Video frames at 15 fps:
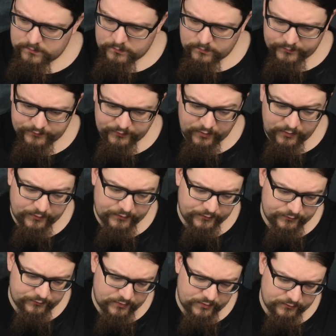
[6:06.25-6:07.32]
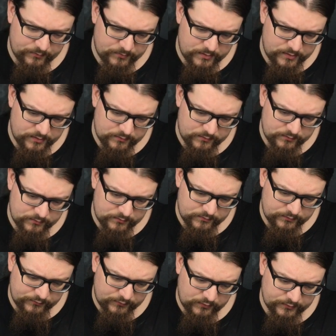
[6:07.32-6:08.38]
It's darker straight away.
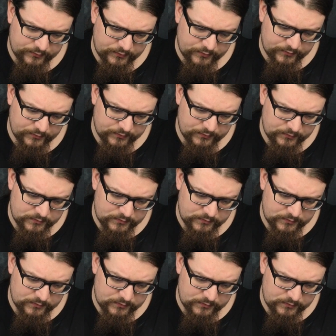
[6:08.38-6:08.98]
It's a lot darker.